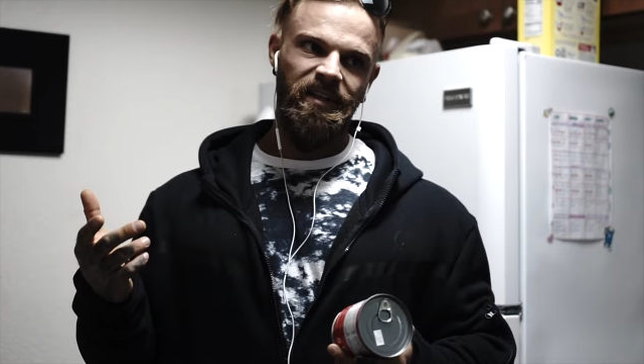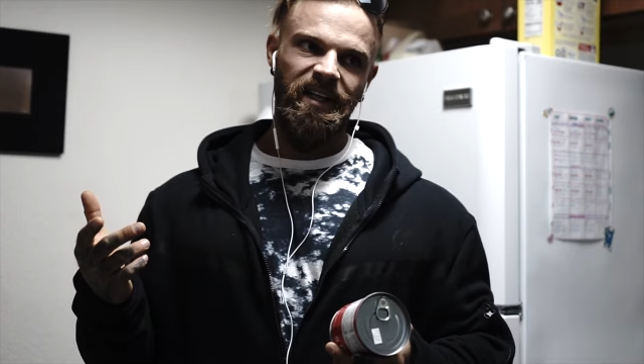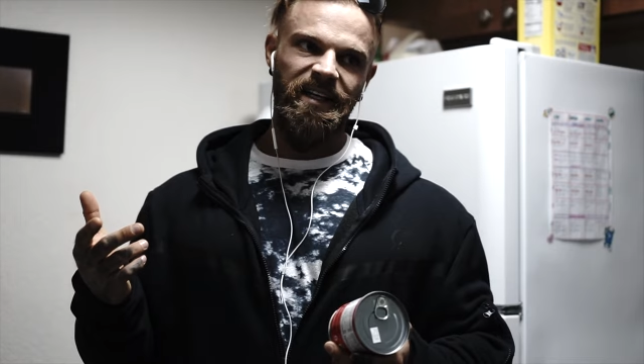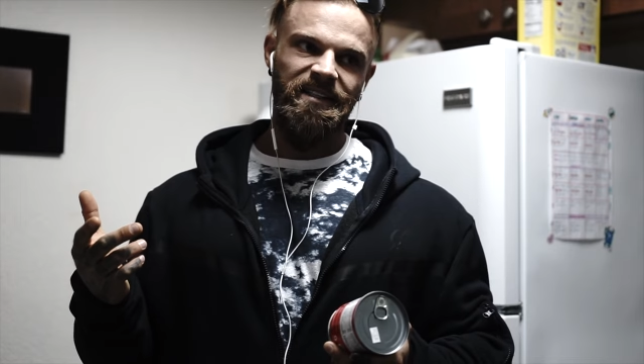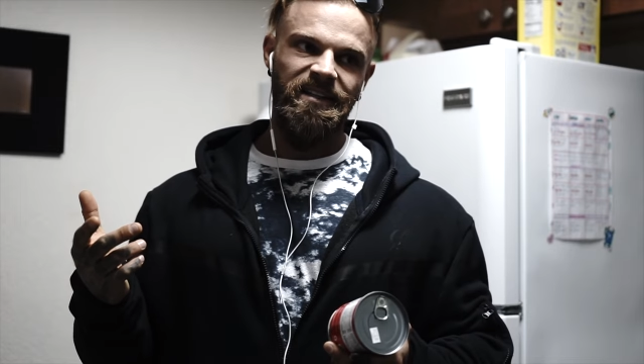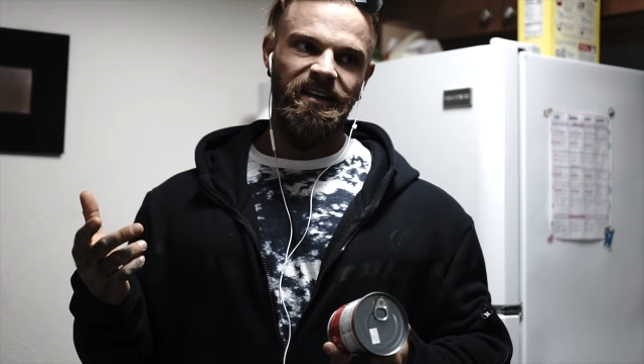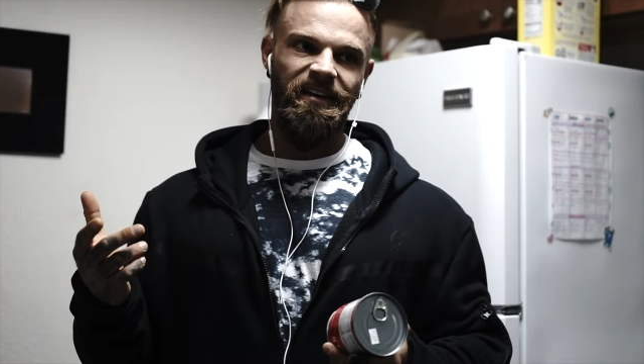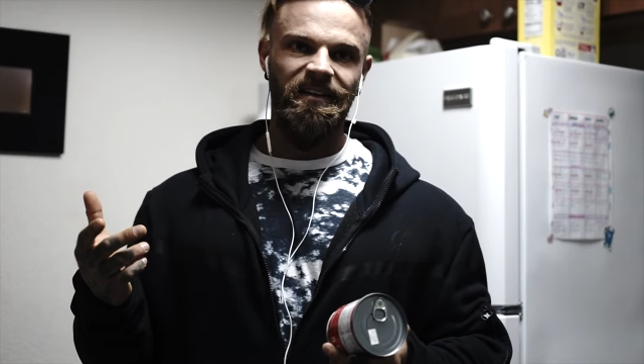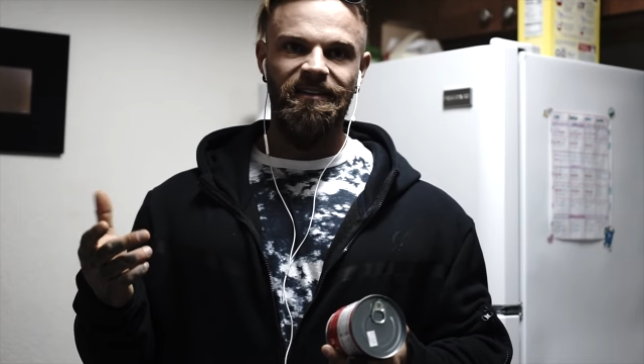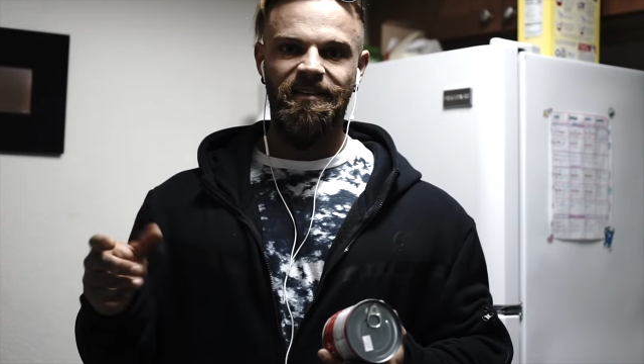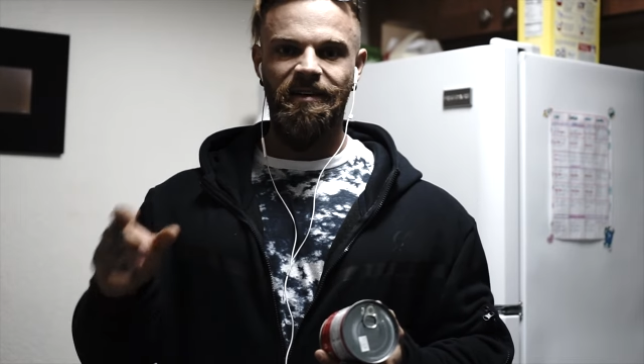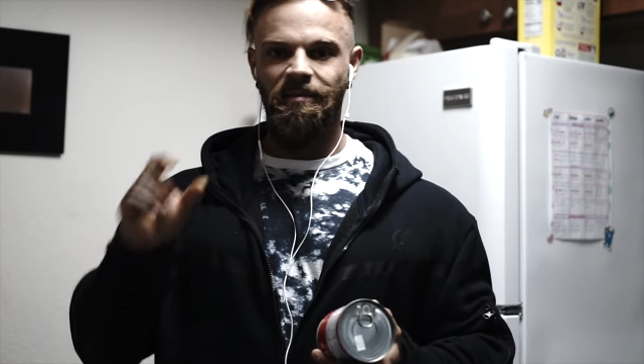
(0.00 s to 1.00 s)

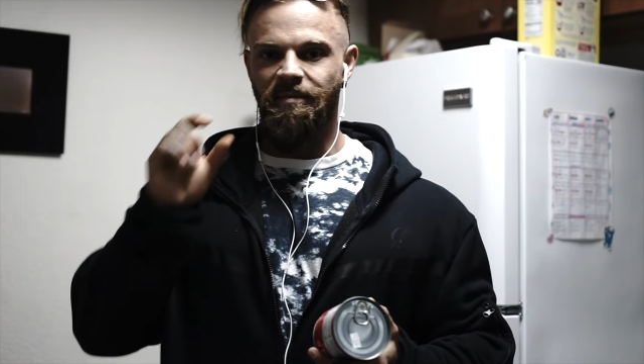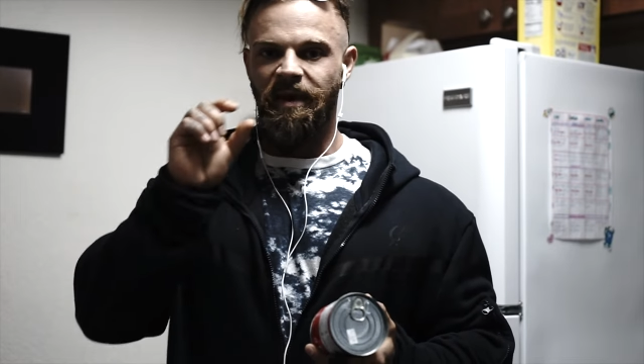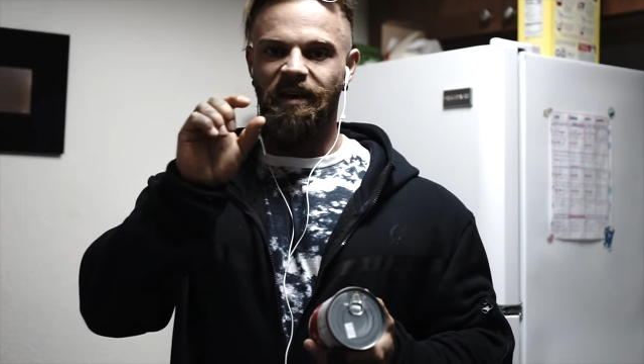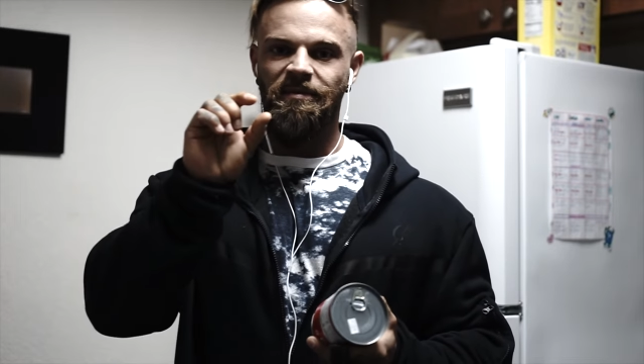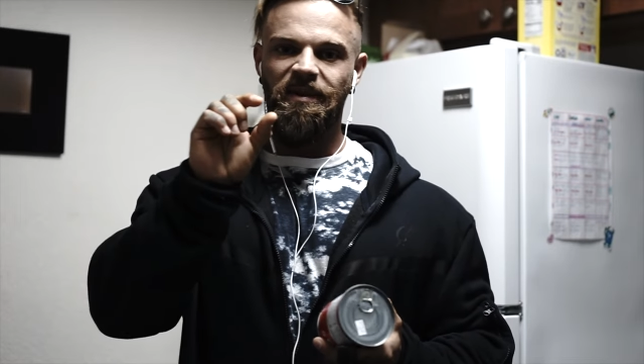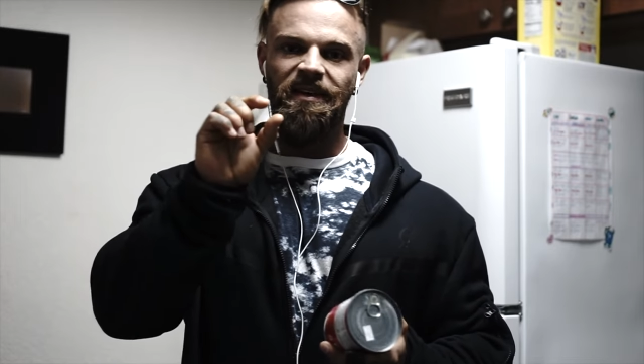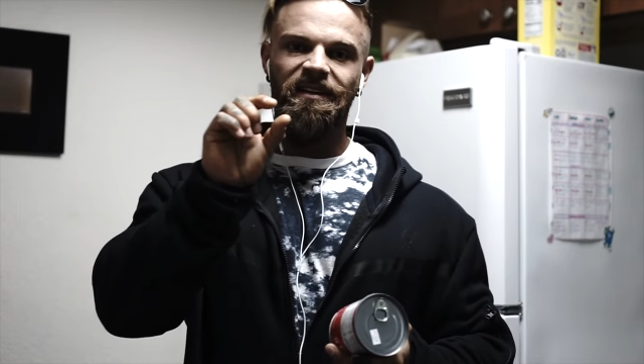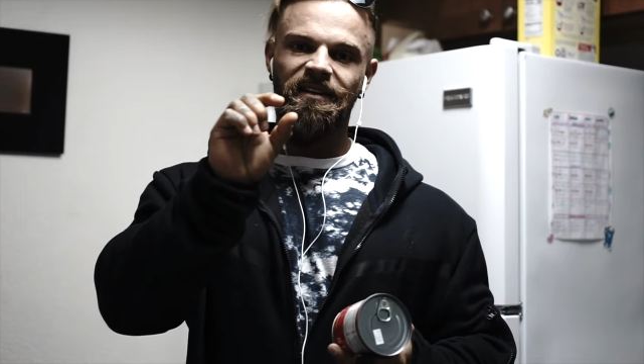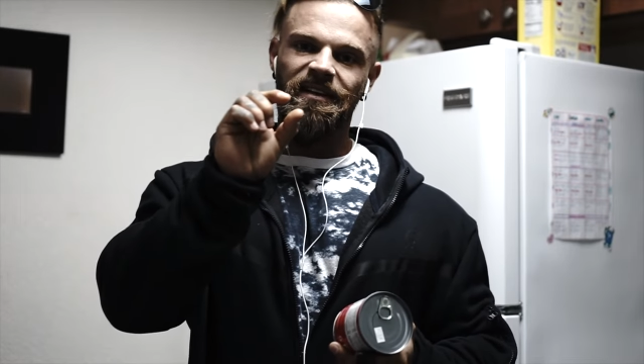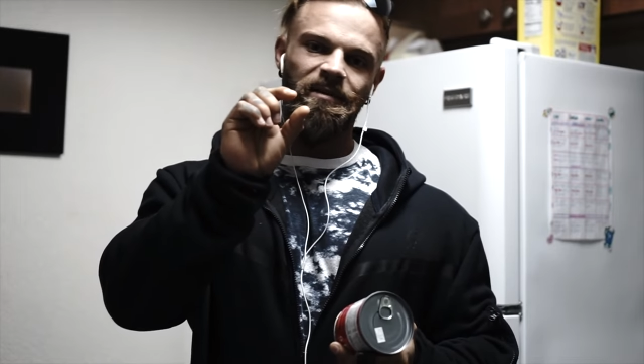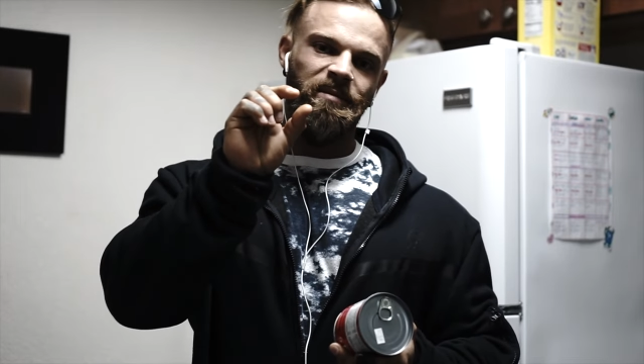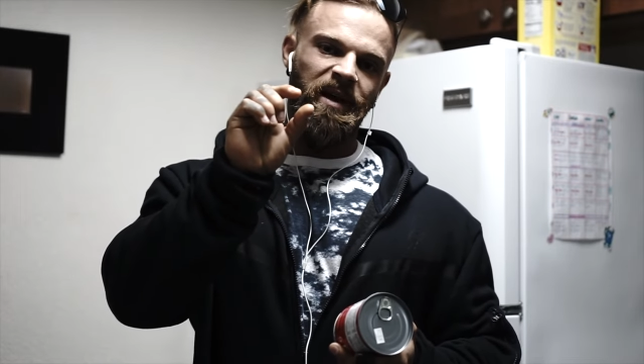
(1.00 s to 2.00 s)
eating baby
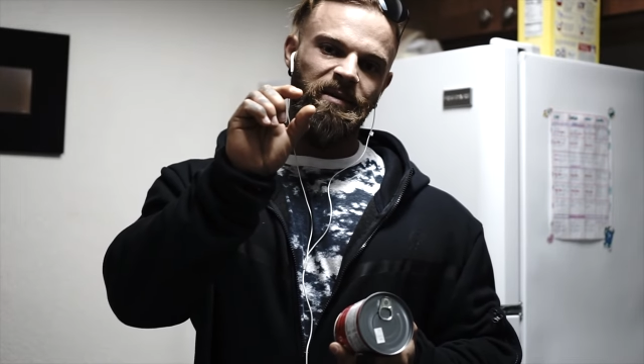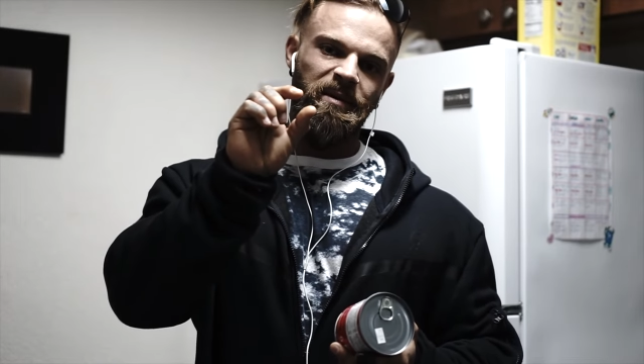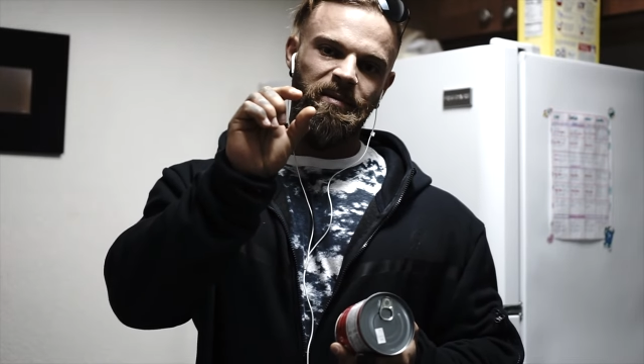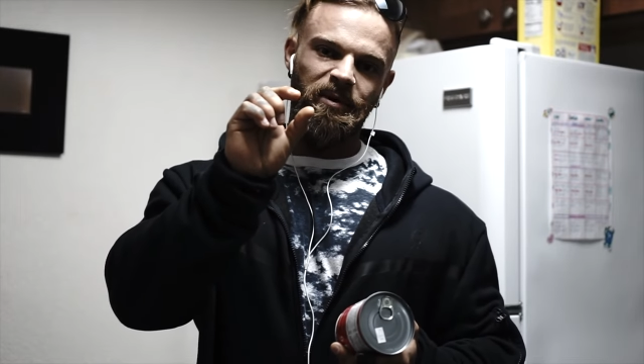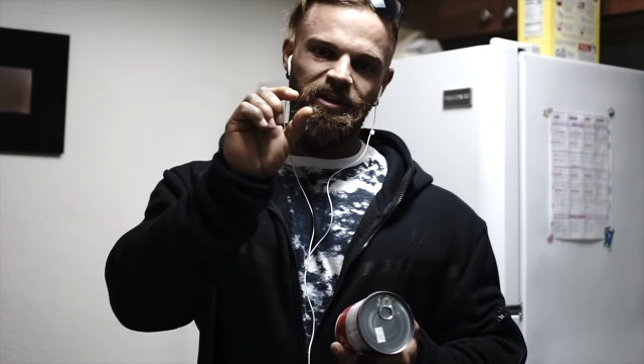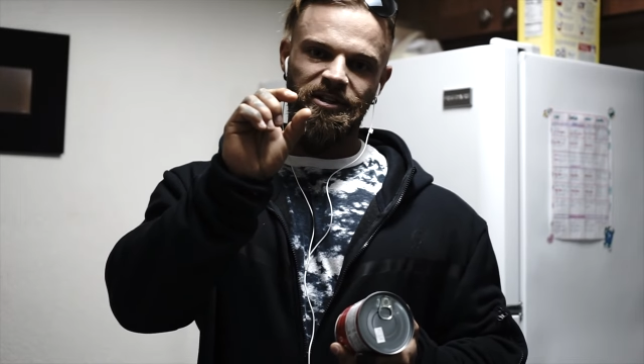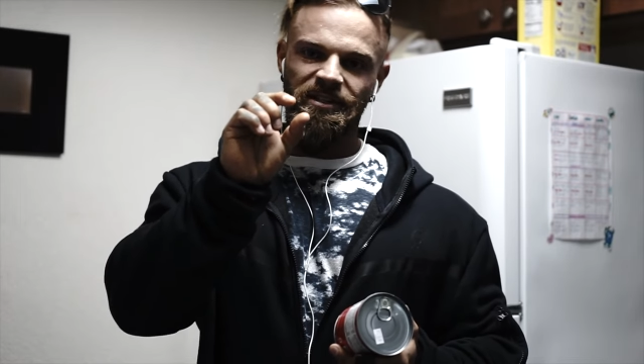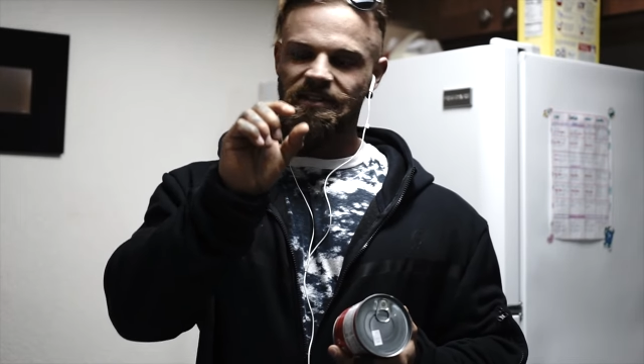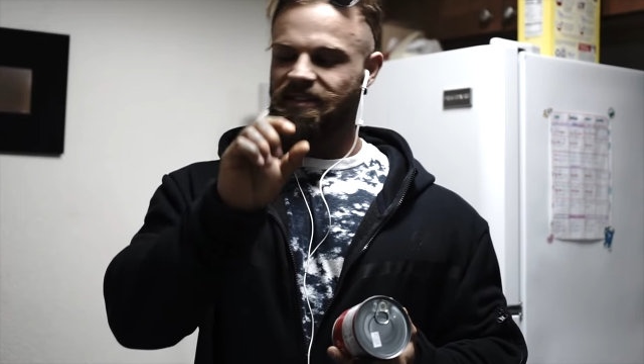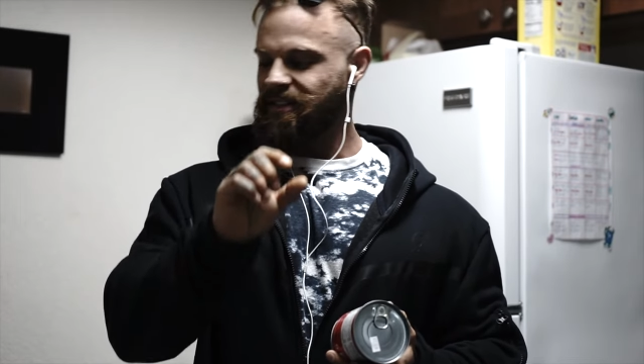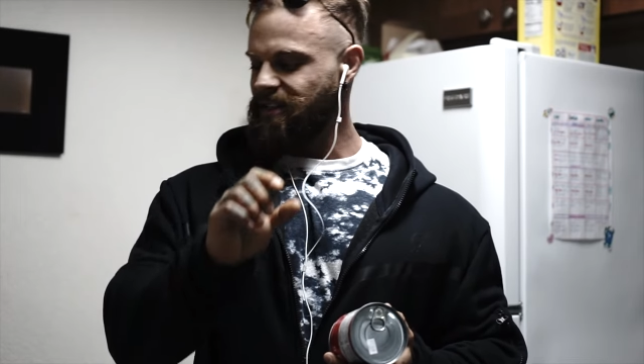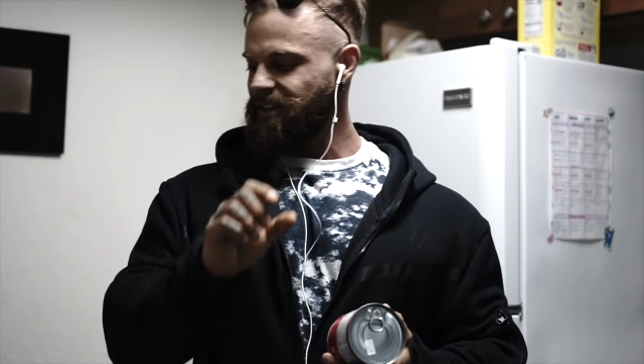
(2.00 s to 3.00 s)
little baby portions